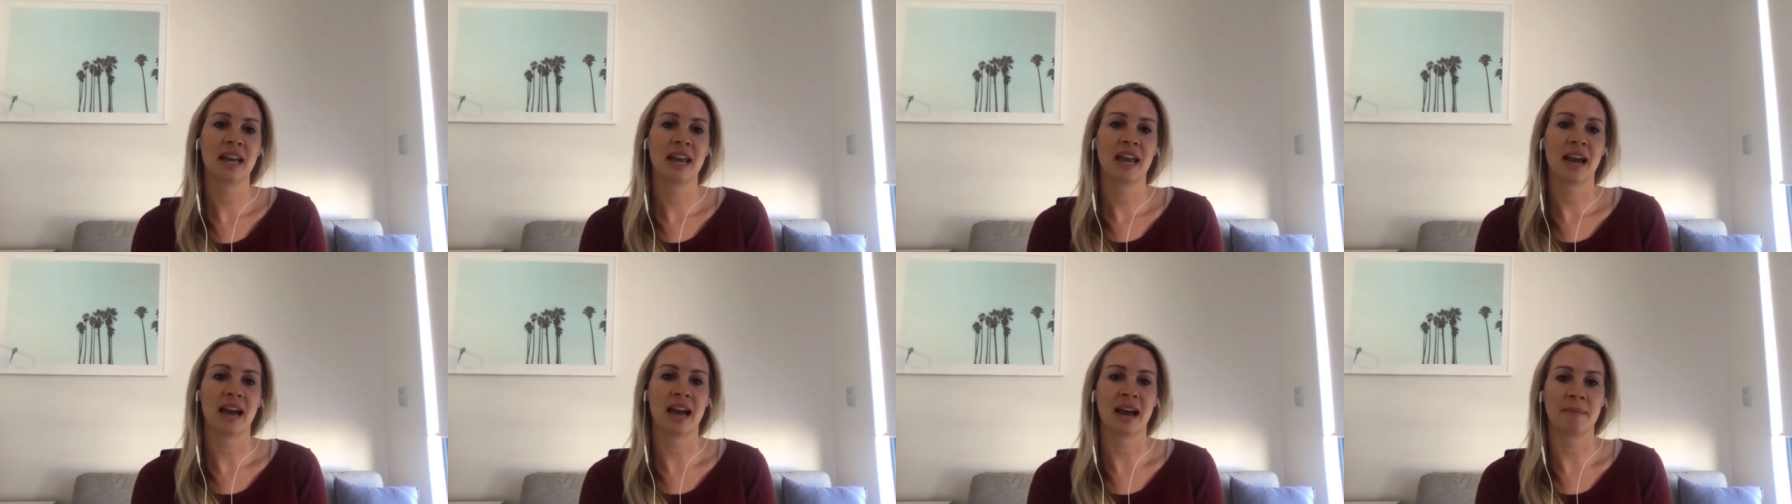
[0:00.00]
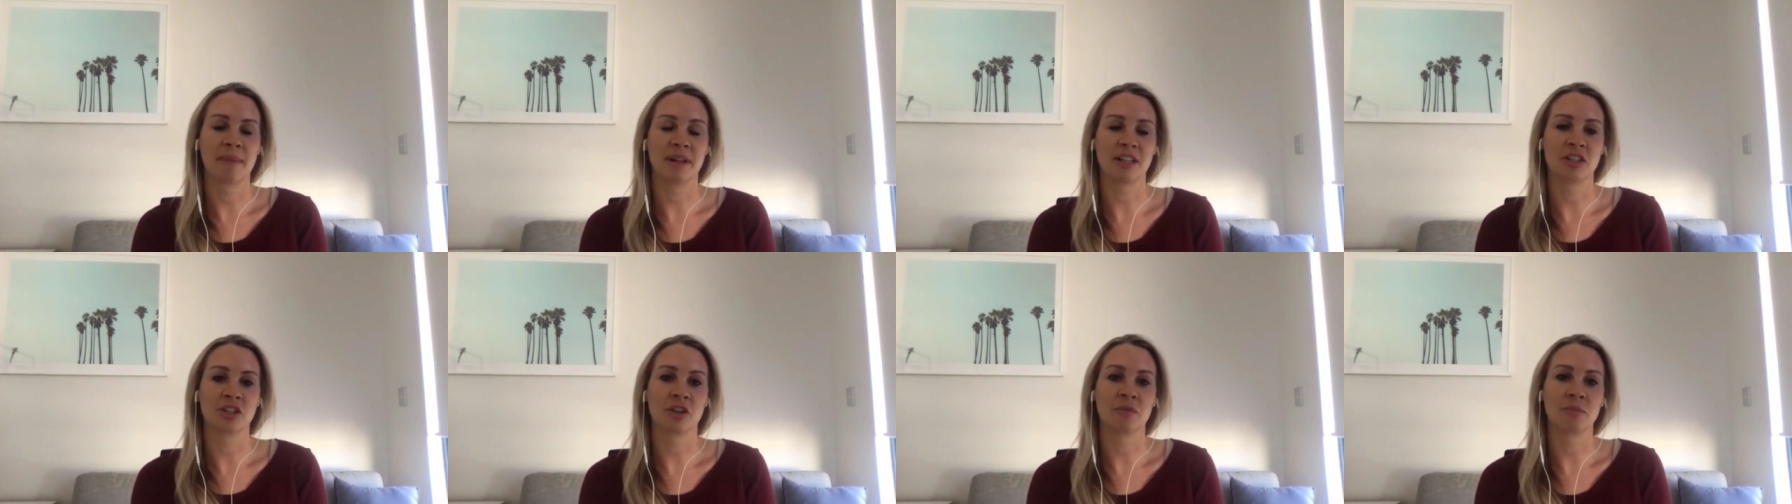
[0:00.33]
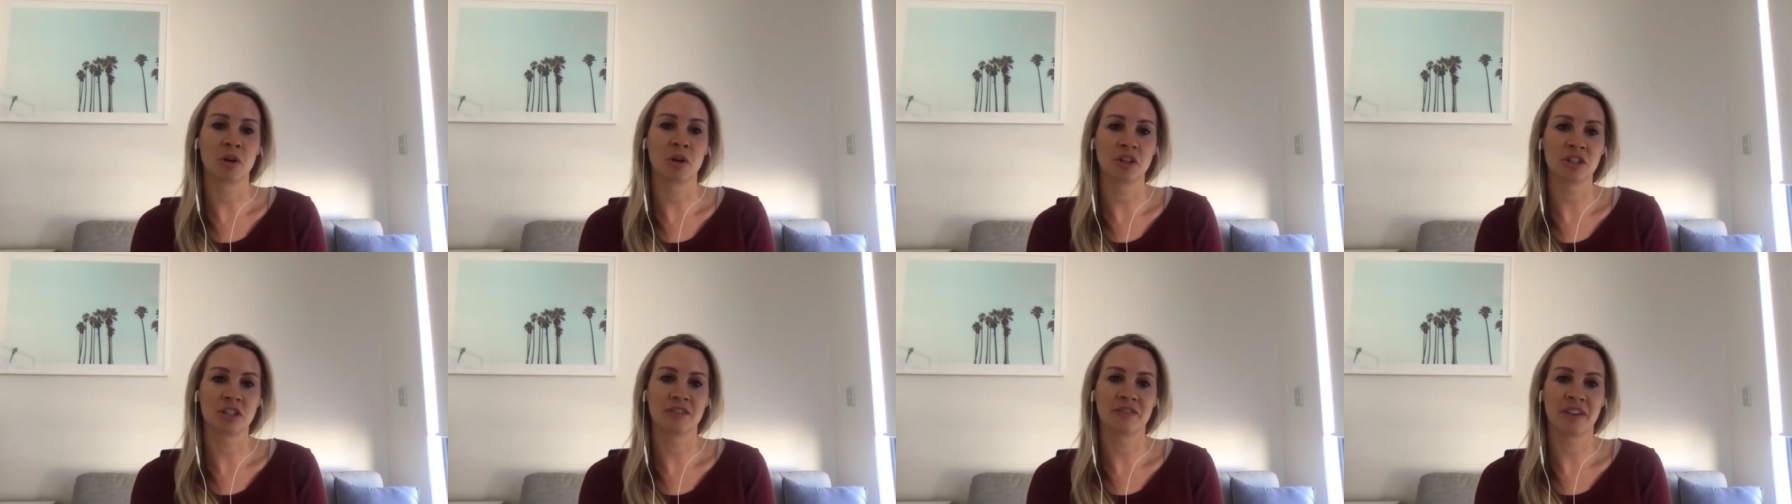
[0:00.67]
Um, and so
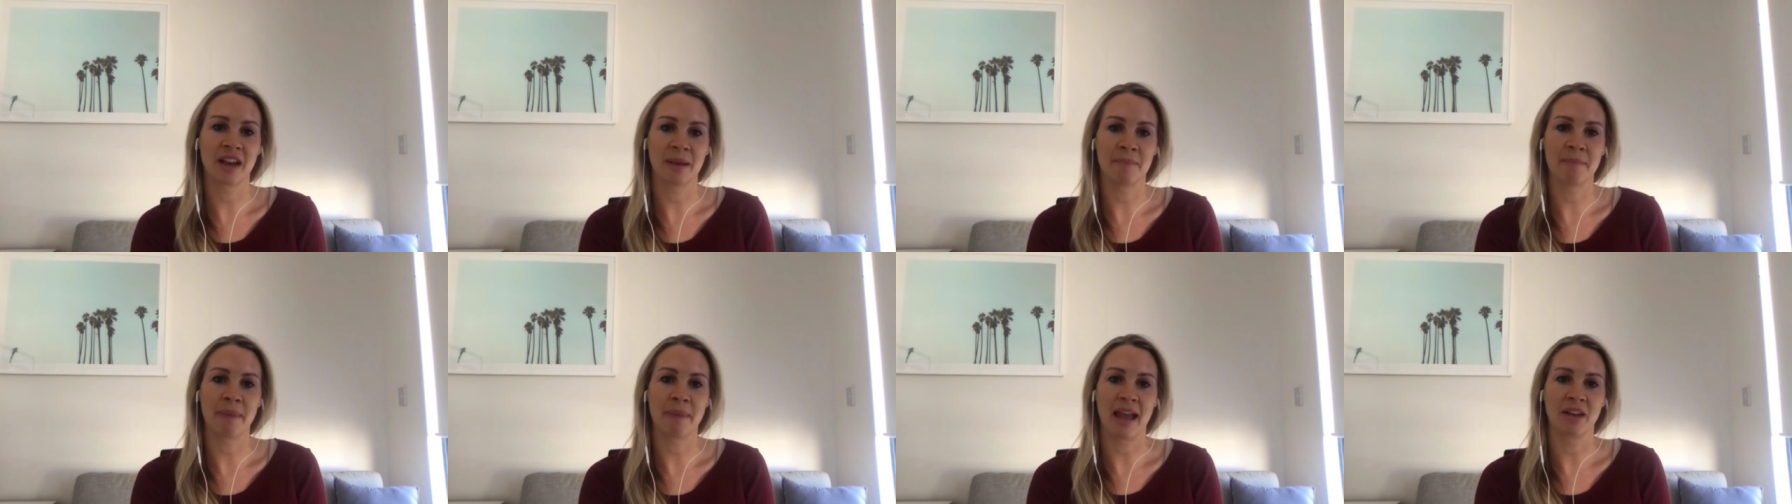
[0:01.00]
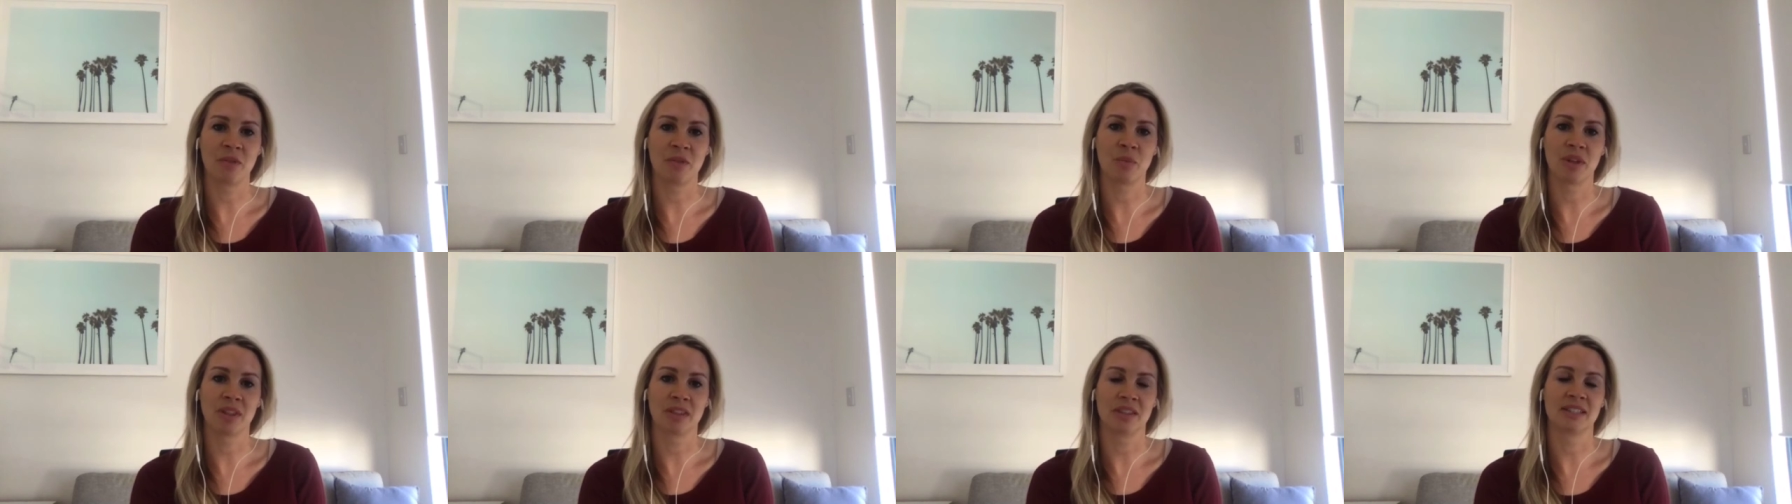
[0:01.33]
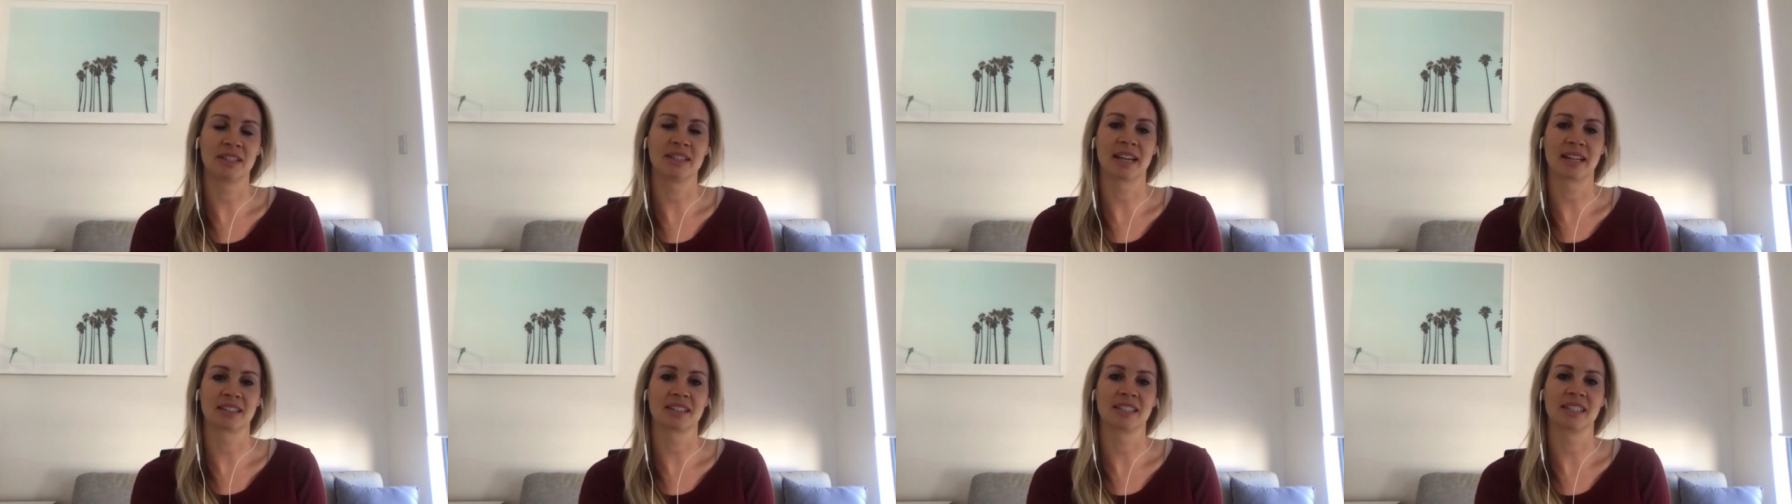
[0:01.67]
most of our bandwidth is
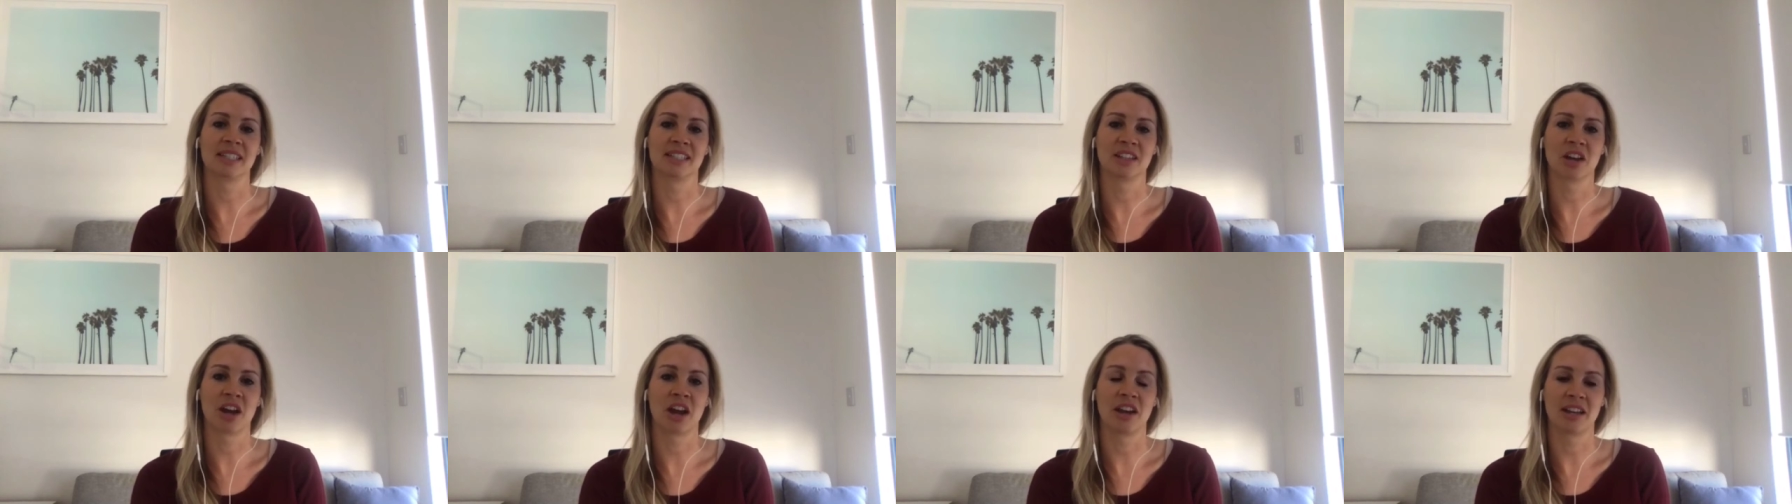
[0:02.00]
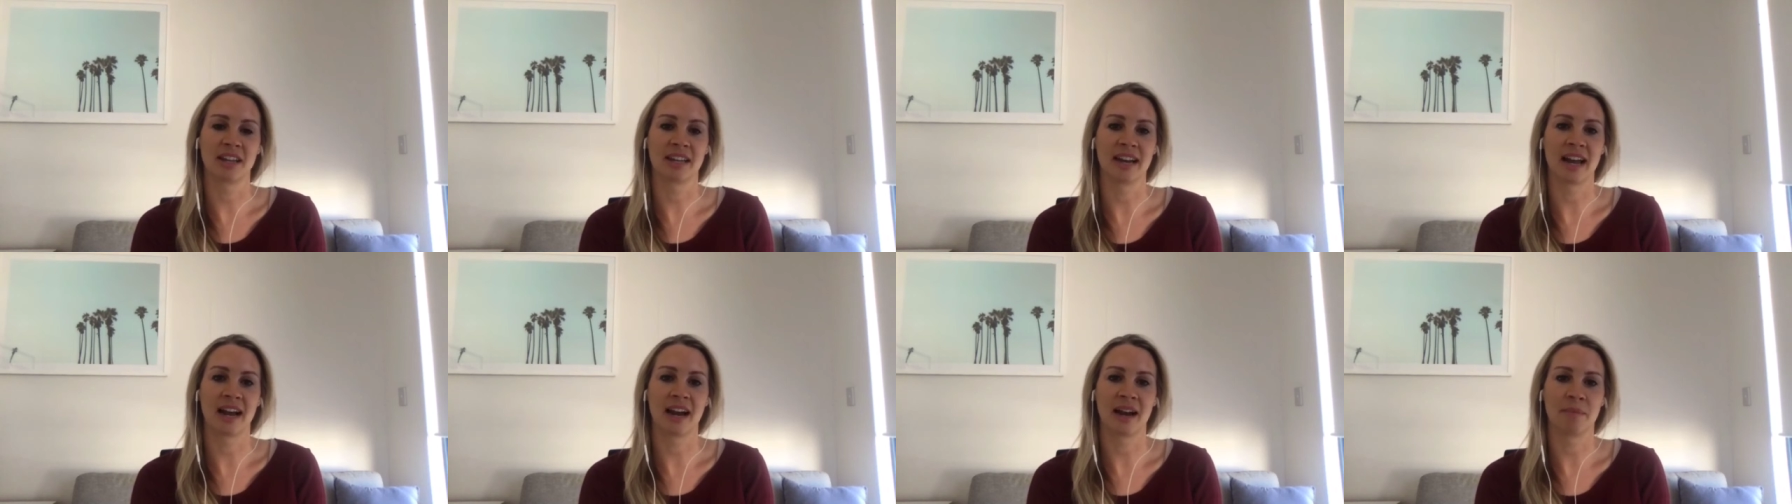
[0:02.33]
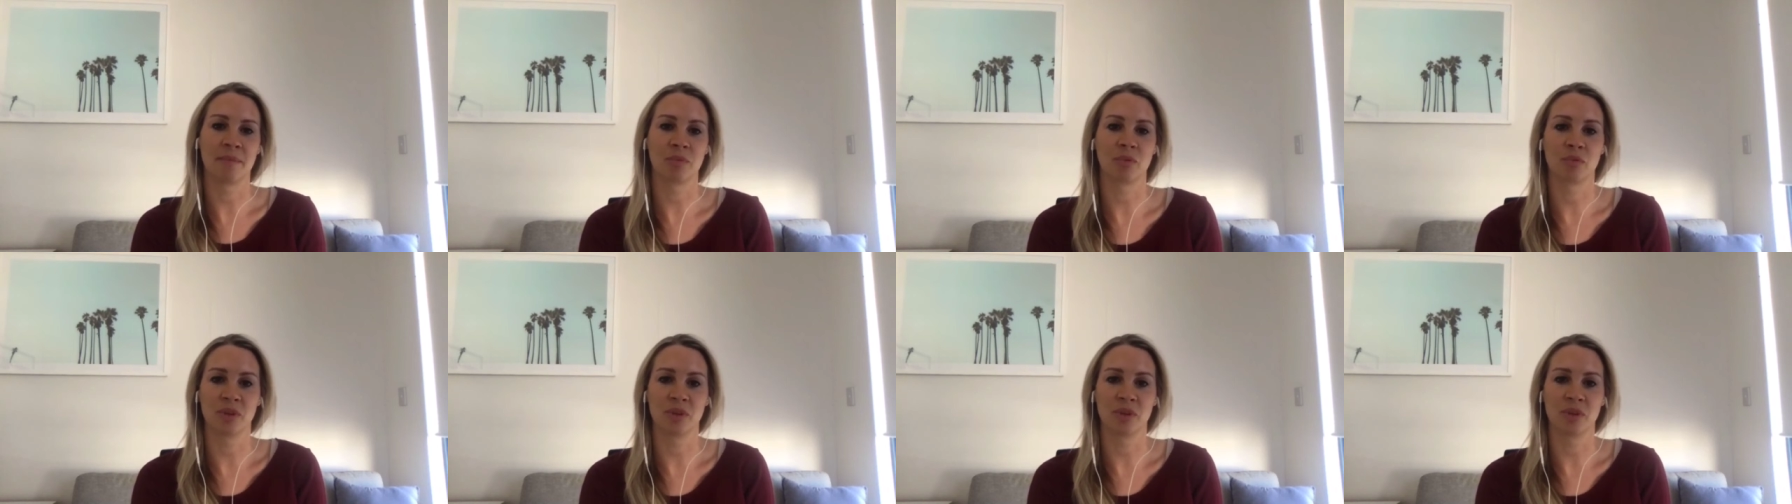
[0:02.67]
actually taken up